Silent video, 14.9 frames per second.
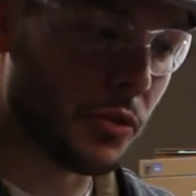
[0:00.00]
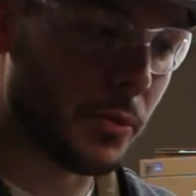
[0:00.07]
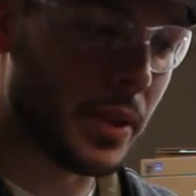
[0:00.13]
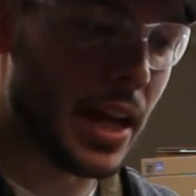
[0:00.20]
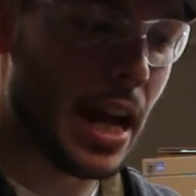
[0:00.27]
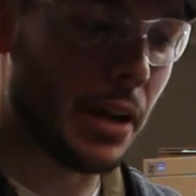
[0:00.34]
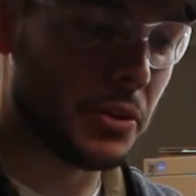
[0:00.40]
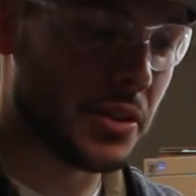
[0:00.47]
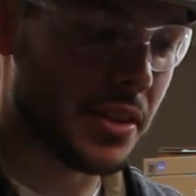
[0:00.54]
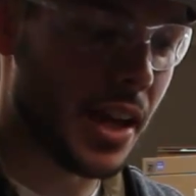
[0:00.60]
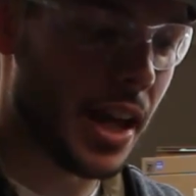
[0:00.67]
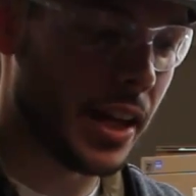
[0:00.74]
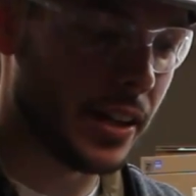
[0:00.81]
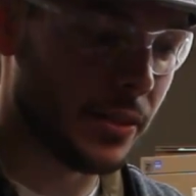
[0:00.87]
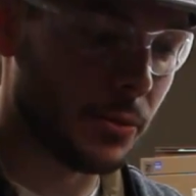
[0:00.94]
from the
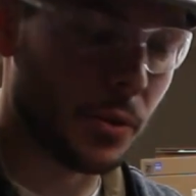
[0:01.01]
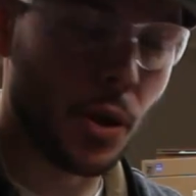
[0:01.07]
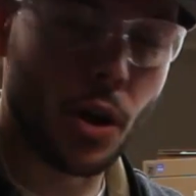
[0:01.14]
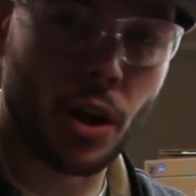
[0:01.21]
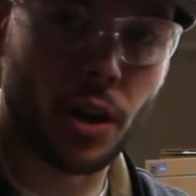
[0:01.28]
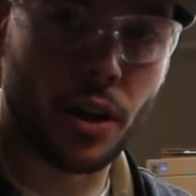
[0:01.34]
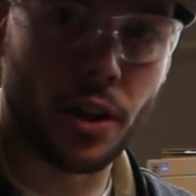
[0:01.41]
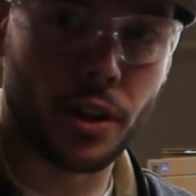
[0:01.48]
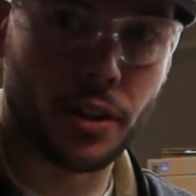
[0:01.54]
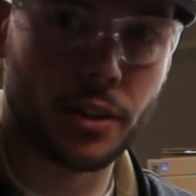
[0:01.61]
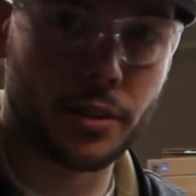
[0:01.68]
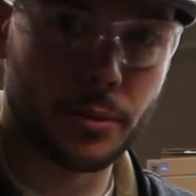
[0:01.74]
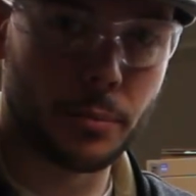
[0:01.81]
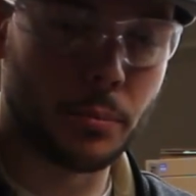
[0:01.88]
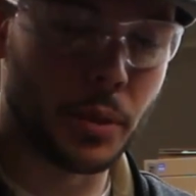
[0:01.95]
outside
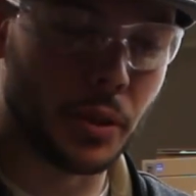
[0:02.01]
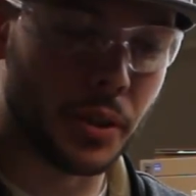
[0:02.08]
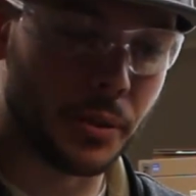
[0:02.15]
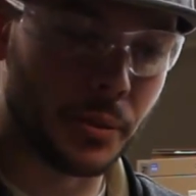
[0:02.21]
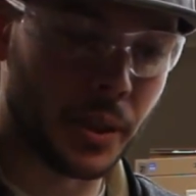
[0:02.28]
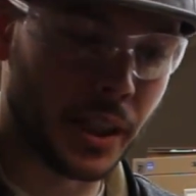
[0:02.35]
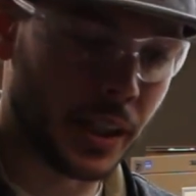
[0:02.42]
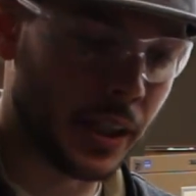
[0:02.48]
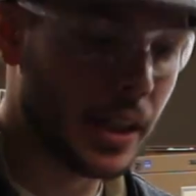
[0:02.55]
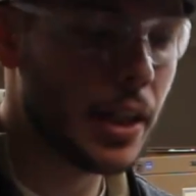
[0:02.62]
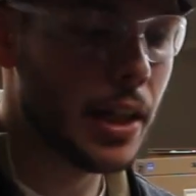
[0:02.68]
billet ring